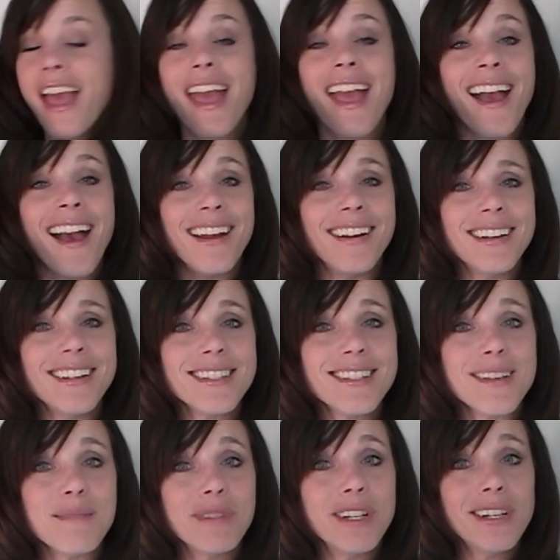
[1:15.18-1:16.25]
and
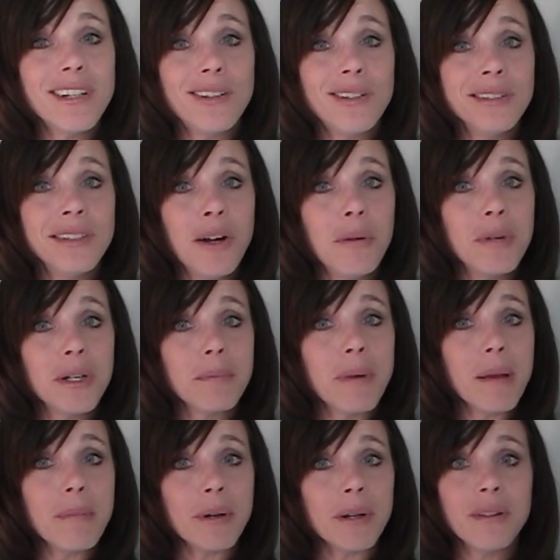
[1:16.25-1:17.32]
some good old notebook
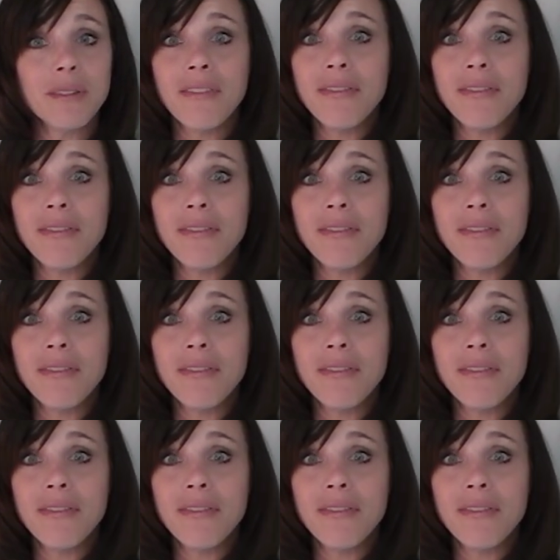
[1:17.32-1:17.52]
paper.